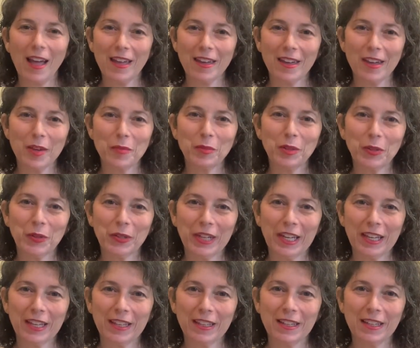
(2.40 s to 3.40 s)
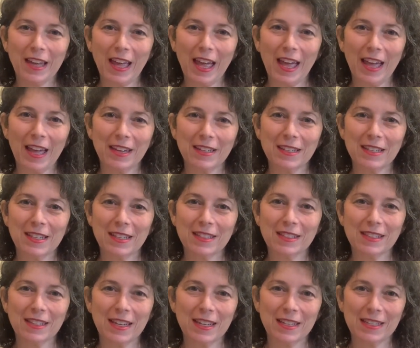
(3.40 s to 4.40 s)
am Lorian, and this
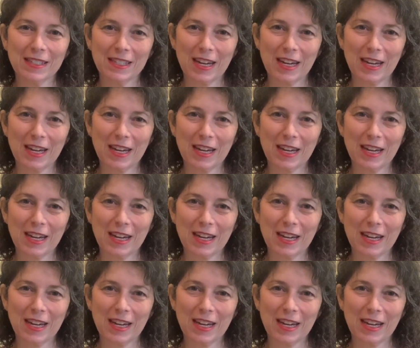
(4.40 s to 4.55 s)
is